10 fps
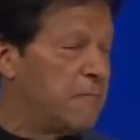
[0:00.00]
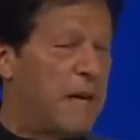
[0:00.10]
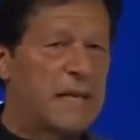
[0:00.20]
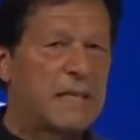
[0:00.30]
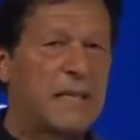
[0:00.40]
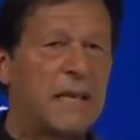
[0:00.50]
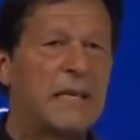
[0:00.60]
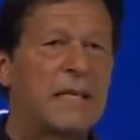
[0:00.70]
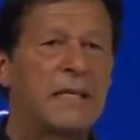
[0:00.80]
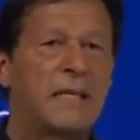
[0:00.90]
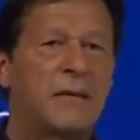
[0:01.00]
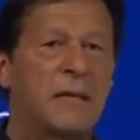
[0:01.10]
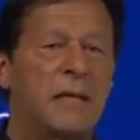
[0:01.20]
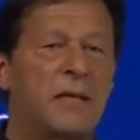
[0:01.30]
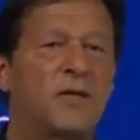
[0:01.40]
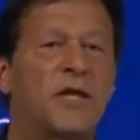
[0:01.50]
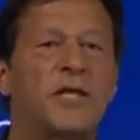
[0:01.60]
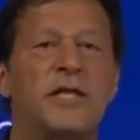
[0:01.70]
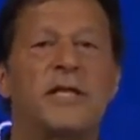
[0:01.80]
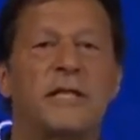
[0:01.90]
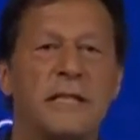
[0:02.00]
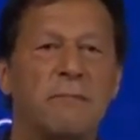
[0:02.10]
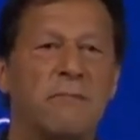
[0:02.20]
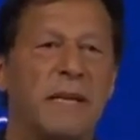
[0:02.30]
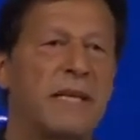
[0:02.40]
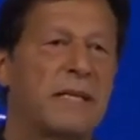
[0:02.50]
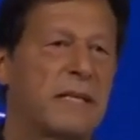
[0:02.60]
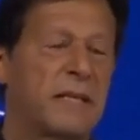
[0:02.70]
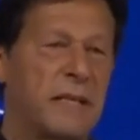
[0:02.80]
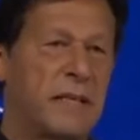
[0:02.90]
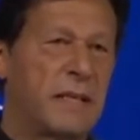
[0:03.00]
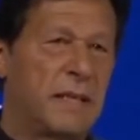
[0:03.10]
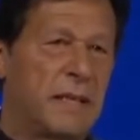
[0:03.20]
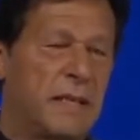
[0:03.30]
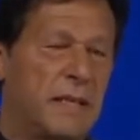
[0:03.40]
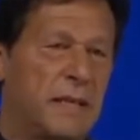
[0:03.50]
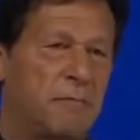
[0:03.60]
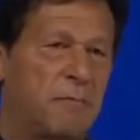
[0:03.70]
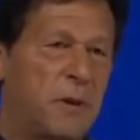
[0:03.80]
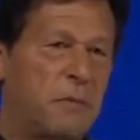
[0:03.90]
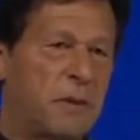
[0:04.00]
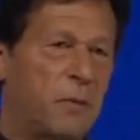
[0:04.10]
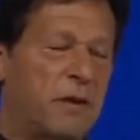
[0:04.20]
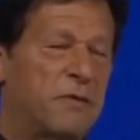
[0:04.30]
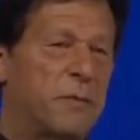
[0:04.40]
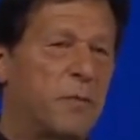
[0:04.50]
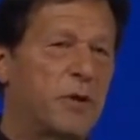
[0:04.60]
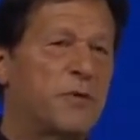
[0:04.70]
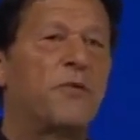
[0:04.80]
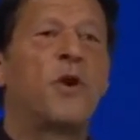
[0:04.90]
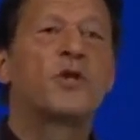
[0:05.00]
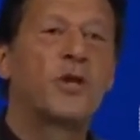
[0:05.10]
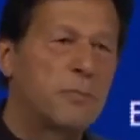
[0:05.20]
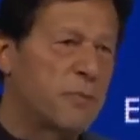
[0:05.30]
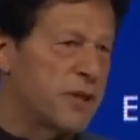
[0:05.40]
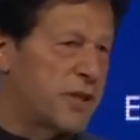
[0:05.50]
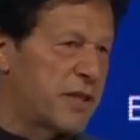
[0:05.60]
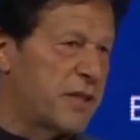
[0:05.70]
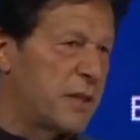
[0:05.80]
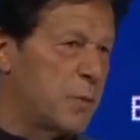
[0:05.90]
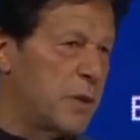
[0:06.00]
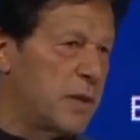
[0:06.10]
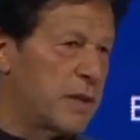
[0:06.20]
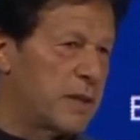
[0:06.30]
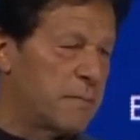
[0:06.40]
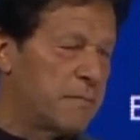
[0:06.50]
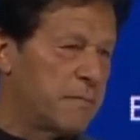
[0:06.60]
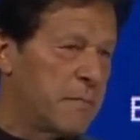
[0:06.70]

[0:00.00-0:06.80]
Pakistan is strategically placed, probably one of the most fortunate positions in the world.